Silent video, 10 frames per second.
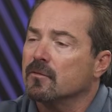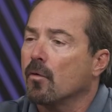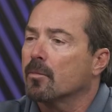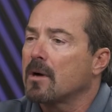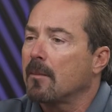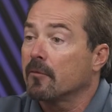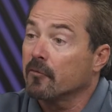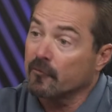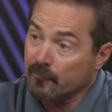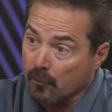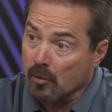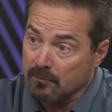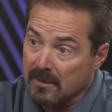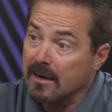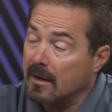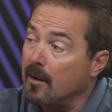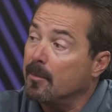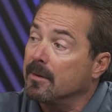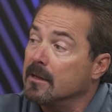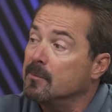for-profit for my
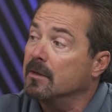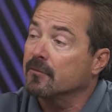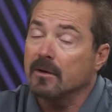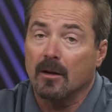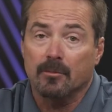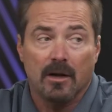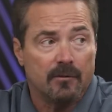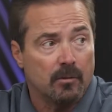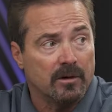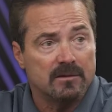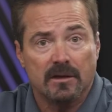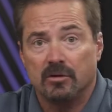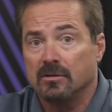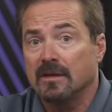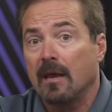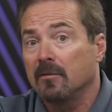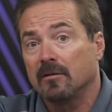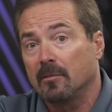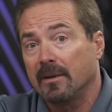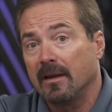company, but for nonprofit organizations,
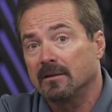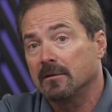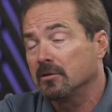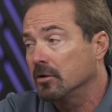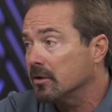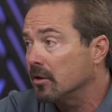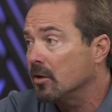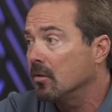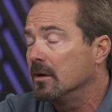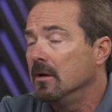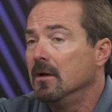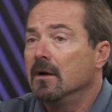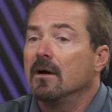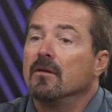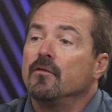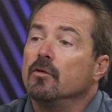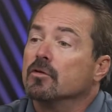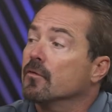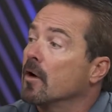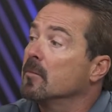Camden Band sold cookie dough.
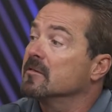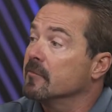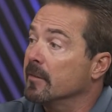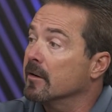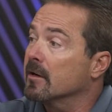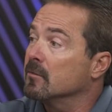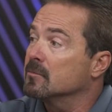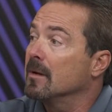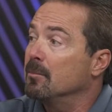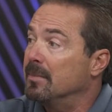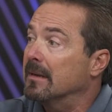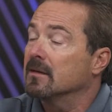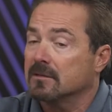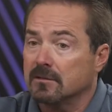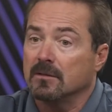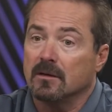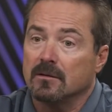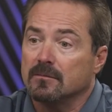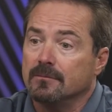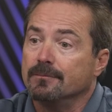Future Farmers of America was my biggest
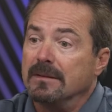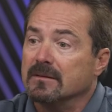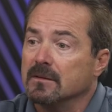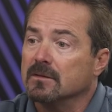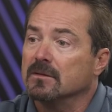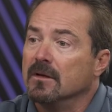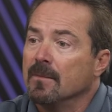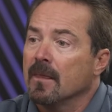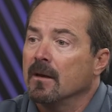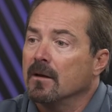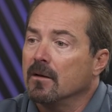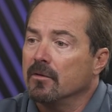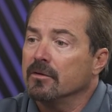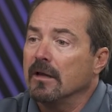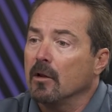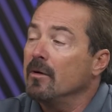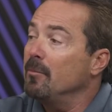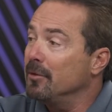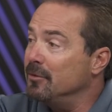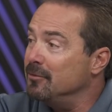business. They're yellow and
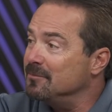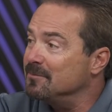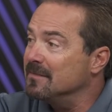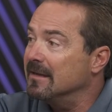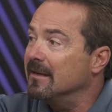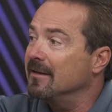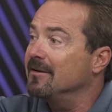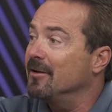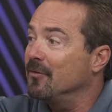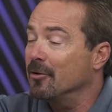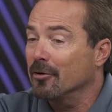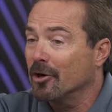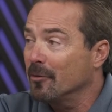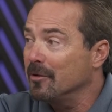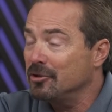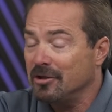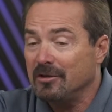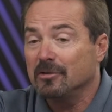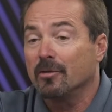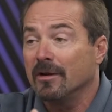blue, and if you go to Harmys
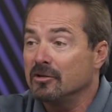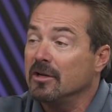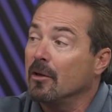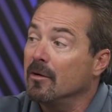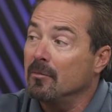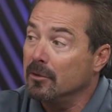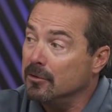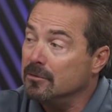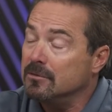Cheese store, it's yellow and blue.